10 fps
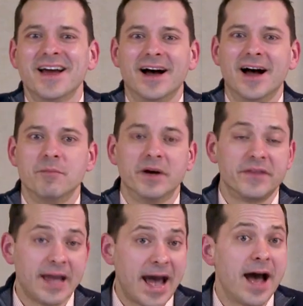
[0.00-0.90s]
uh, but
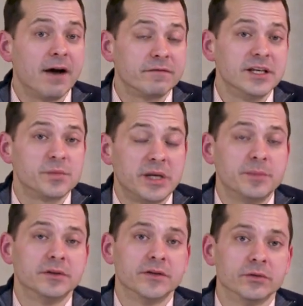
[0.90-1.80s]
they have these
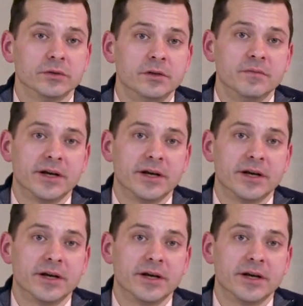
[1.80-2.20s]
people in the room